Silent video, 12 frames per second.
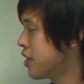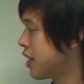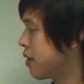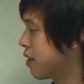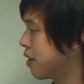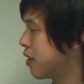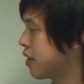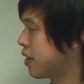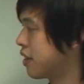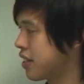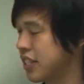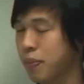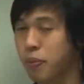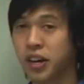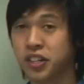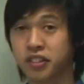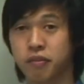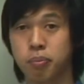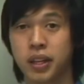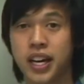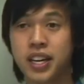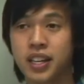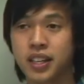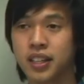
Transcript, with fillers: it in the separation of blood.